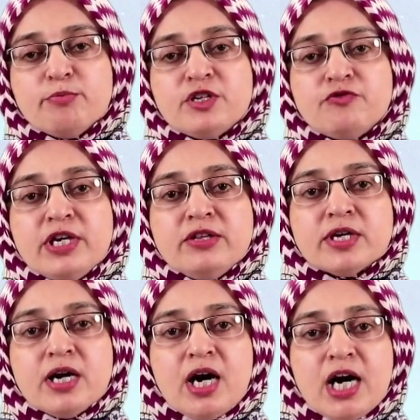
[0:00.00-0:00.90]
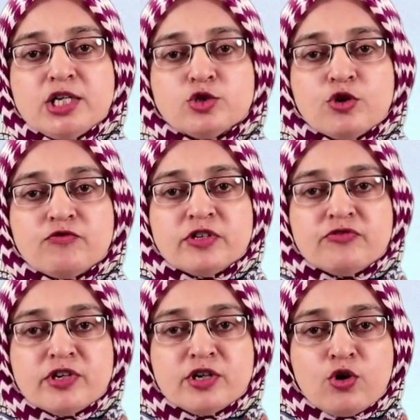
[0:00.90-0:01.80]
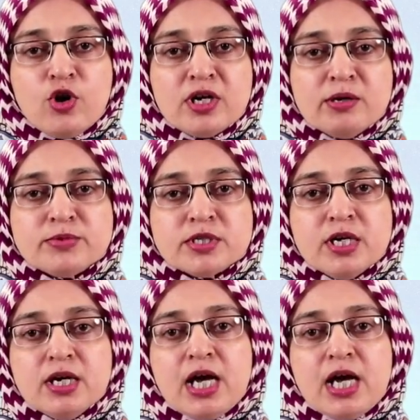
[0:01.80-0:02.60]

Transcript: between the height of different columns